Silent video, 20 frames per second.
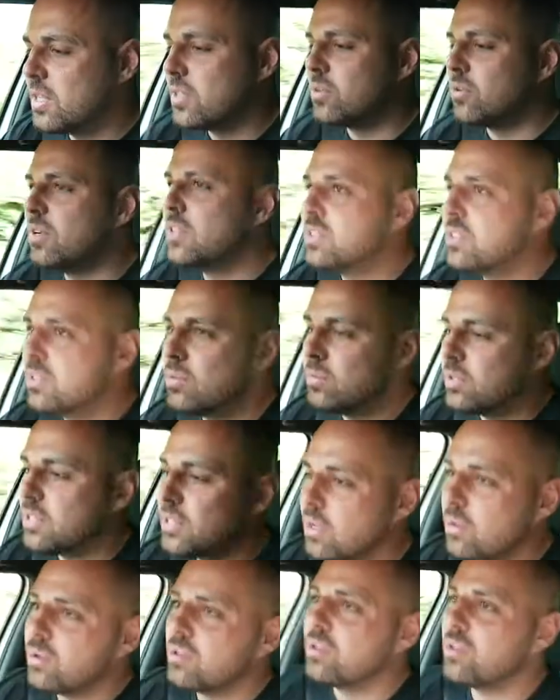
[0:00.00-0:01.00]
noise. We
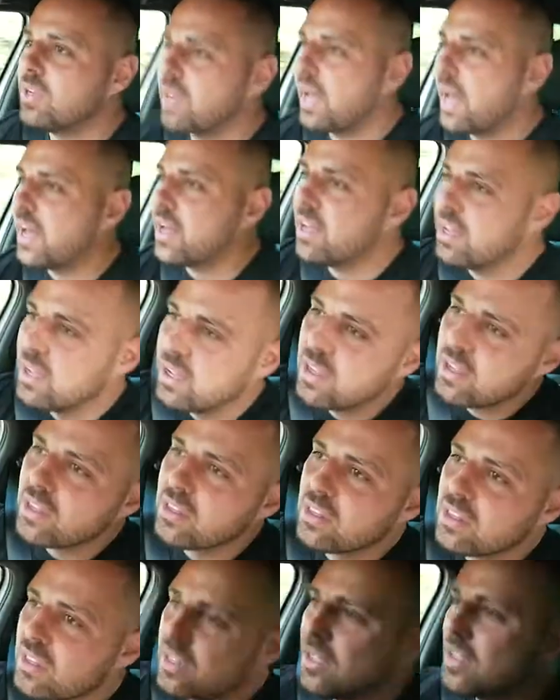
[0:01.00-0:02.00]
don't want to do that.
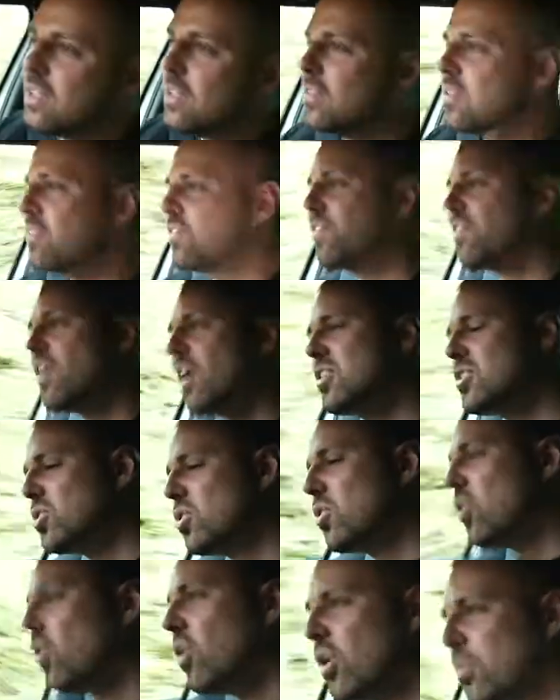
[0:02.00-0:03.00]
Virtual
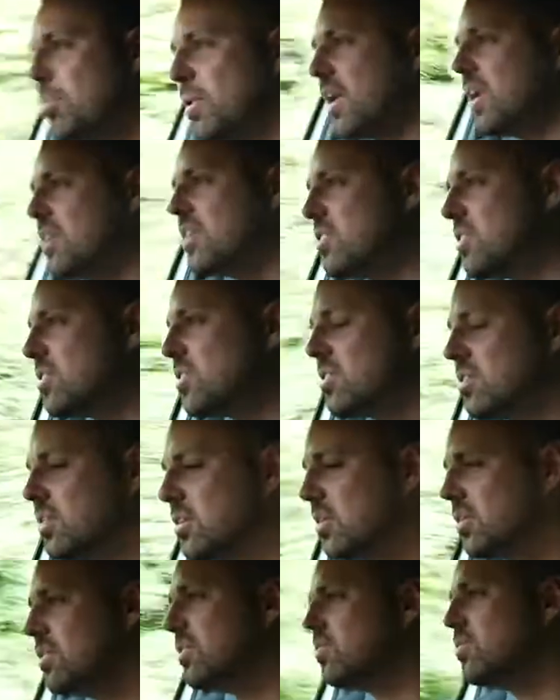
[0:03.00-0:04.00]
cockpit, it's
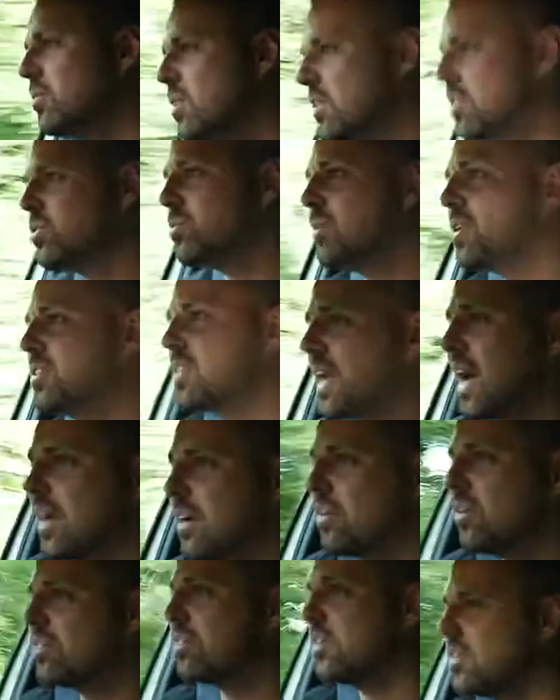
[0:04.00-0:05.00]
almost that
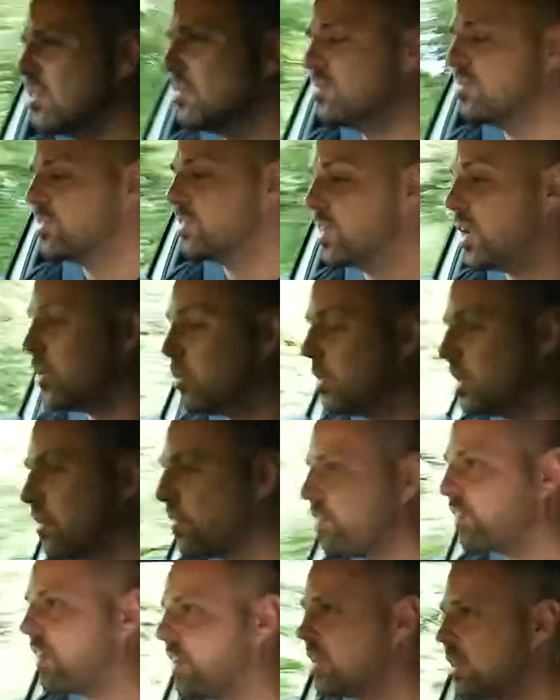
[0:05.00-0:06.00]
good that you don't want it in
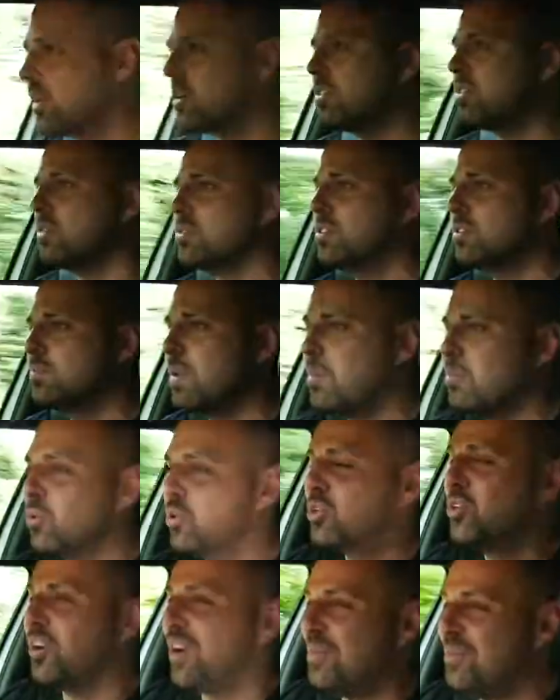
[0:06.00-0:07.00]
front of you, because you spend more time